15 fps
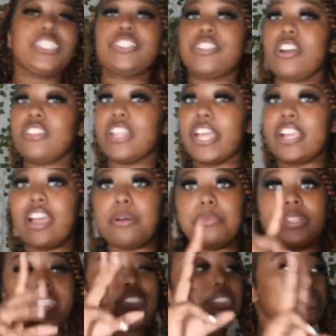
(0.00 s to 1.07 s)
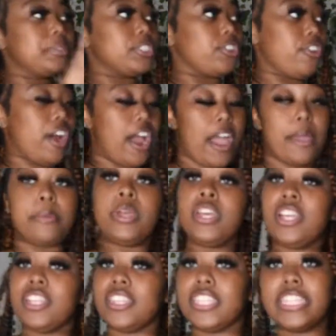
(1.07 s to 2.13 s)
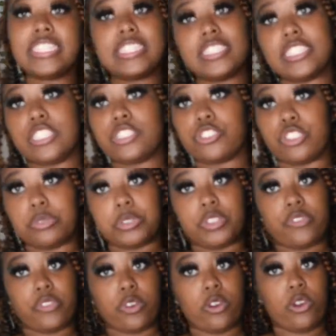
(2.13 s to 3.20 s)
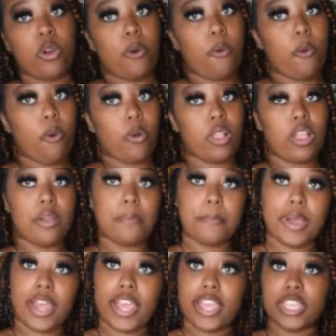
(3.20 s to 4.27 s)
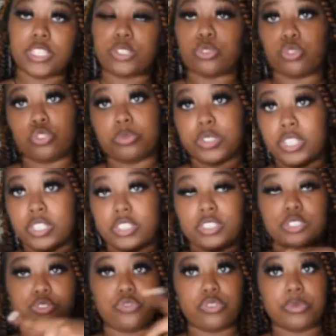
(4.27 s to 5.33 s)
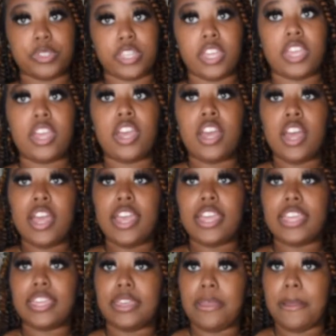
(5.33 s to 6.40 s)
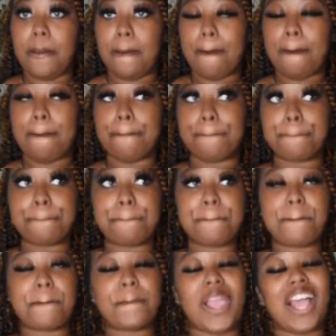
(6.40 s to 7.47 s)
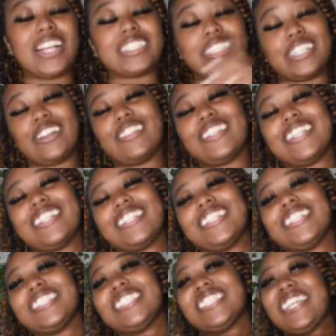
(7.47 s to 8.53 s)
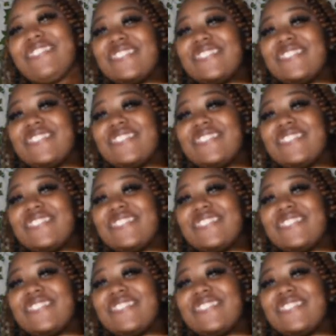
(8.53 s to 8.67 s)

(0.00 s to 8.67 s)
sure y'all like comment and subscribe links in the description for all of my social medias you for me and i'll see y'all later stay